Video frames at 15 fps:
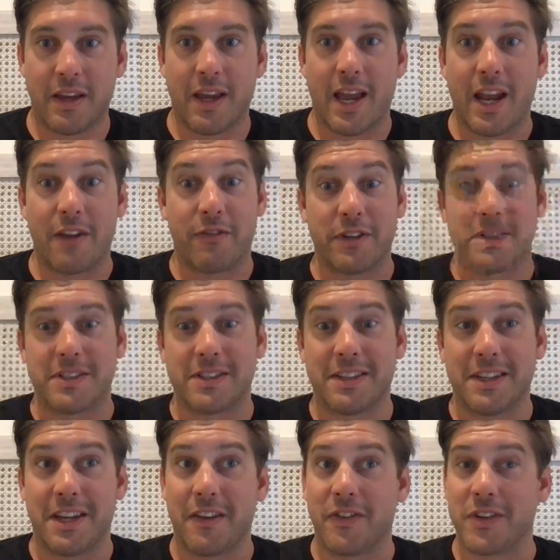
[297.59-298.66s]
And if
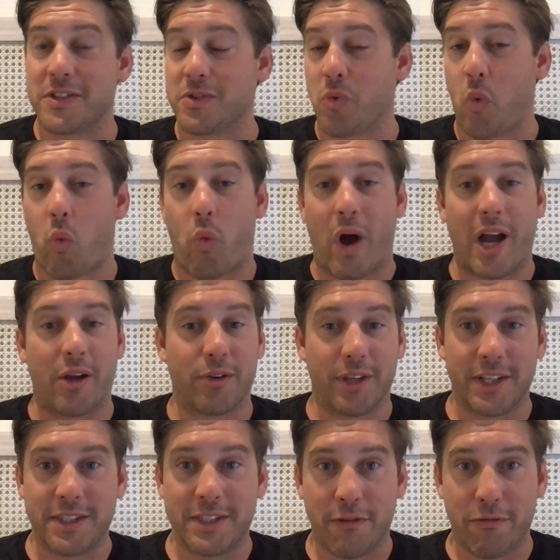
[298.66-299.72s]
it's
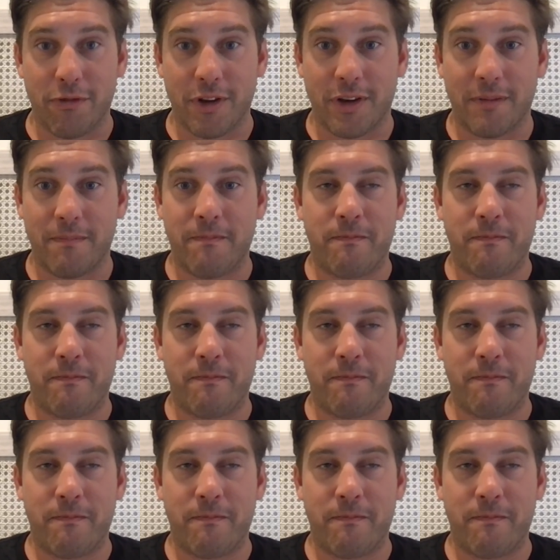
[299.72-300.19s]
wildly different,